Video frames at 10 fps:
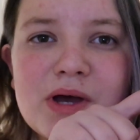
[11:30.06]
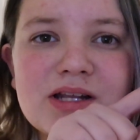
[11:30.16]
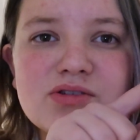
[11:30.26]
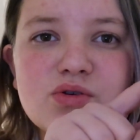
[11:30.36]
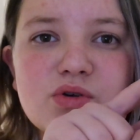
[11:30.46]

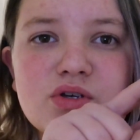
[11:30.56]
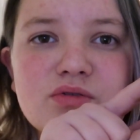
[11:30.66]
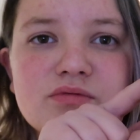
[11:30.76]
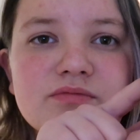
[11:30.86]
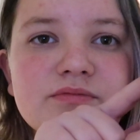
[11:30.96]
so
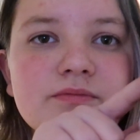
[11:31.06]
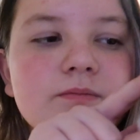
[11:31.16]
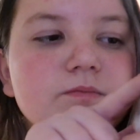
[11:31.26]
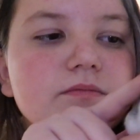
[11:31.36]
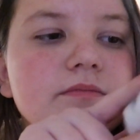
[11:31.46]

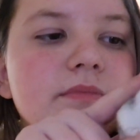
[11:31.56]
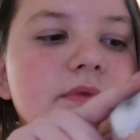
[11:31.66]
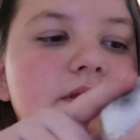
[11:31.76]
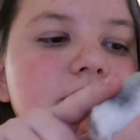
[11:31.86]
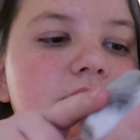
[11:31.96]
cute.
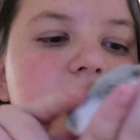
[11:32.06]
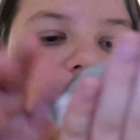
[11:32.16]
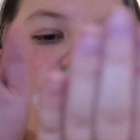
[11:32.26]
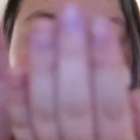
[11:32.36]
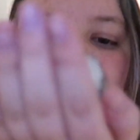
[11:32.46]
He's
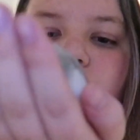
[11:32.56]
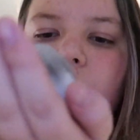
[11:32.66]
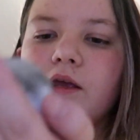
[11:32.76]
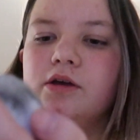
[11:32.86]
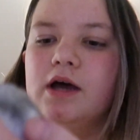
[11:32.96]
very
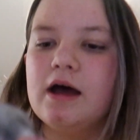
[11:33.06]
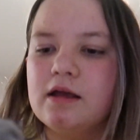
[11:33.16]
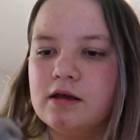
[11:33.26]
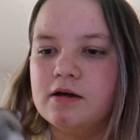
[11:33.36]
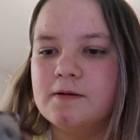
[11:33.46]
quiet, aren't
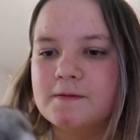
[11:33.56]
you?